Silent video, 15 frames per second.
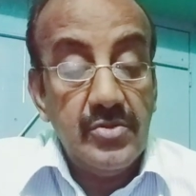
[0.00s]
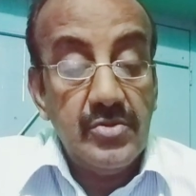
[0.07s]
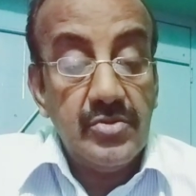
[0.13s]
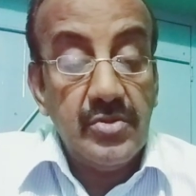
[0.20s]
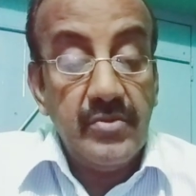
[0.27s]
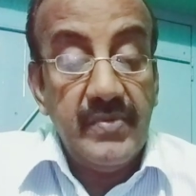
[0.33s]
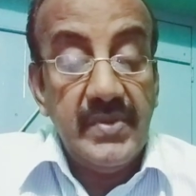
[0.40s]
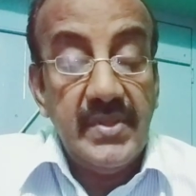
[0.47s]

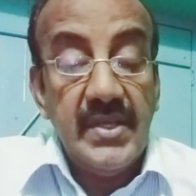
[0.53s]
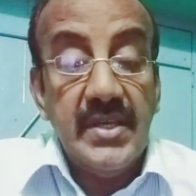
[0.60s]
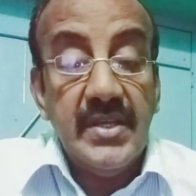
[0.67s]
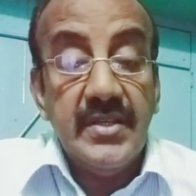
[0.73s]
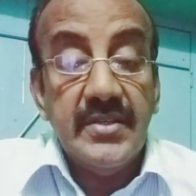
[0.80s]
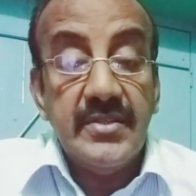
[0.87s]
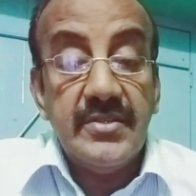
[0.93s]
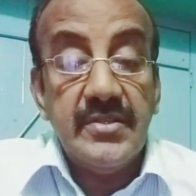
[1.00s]
So with
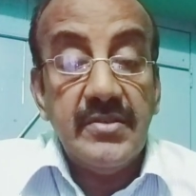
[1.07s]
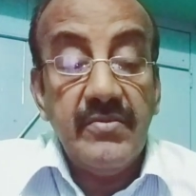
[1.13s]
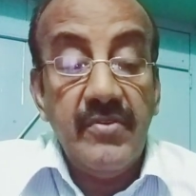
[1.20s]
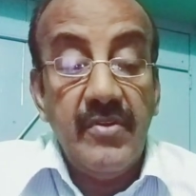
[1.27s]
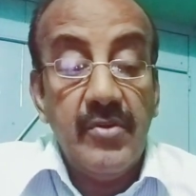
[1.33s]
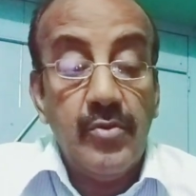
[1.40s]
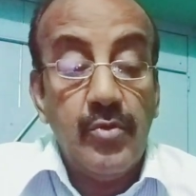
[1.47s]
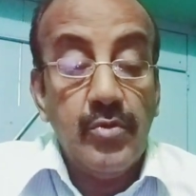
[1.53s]
this, we
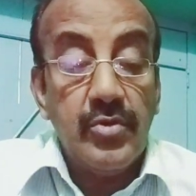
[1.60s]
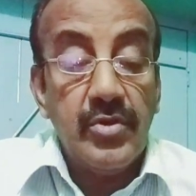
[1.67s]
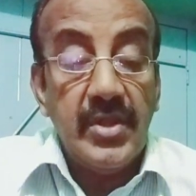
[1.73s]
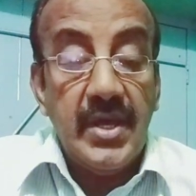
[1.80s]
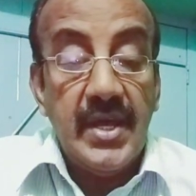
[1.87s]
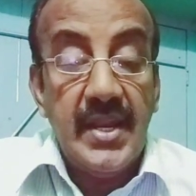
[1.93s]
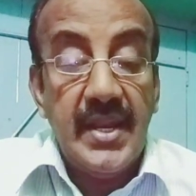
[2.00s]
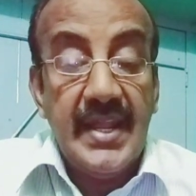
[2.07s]
will go to
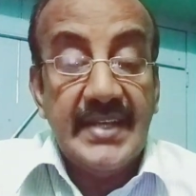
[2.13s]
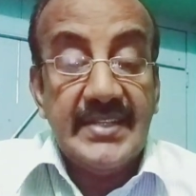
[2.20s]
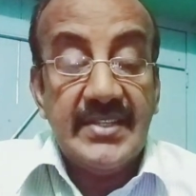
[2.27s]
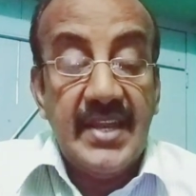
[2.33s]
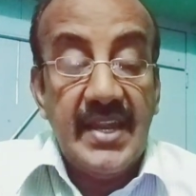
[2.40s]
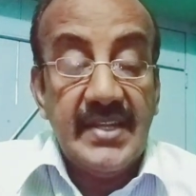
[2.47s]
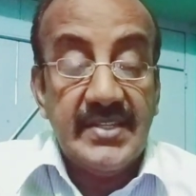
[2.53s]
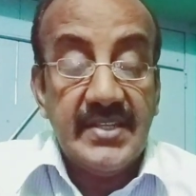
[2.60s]
the next
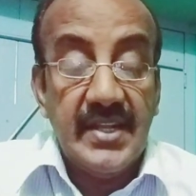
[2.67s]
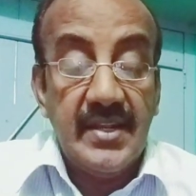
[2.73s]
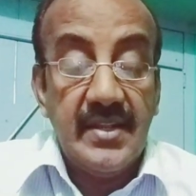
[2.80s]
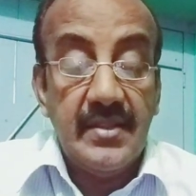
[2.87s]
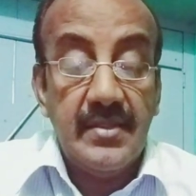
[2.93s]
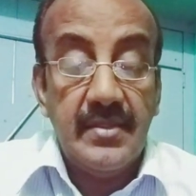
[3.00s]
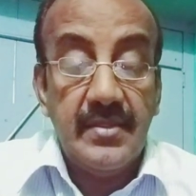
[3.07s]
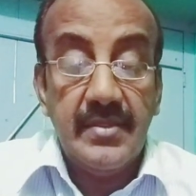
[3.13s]
lesson.
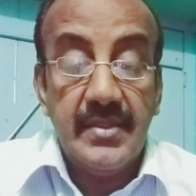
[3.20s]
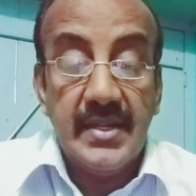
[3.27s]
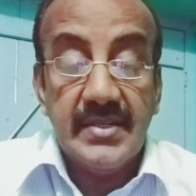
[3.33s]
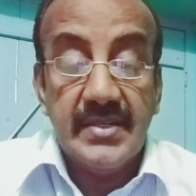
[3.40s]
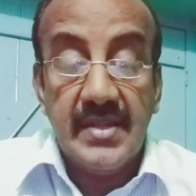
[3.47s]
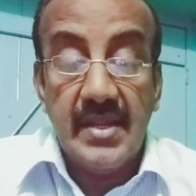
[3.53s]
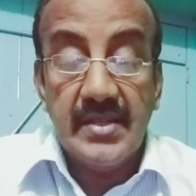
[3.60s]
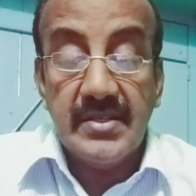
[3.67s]
That's
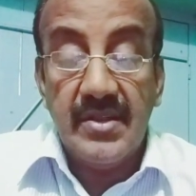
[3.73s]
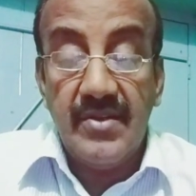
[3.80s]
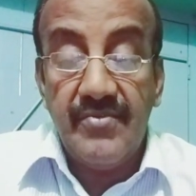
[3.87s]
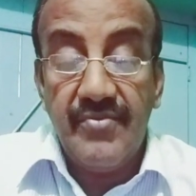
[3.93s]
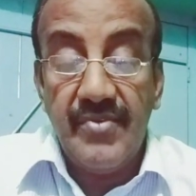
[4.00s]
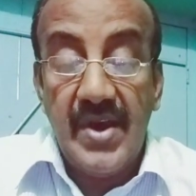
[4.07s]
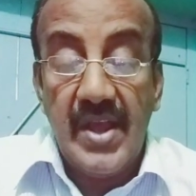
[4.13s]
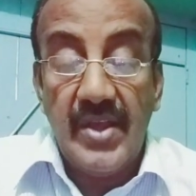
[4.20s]
lesson
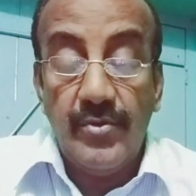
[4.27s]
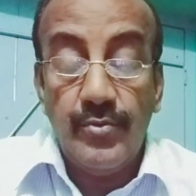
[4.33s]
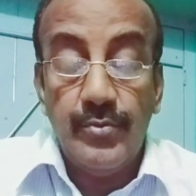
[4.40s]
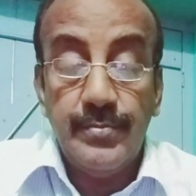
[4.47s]
5.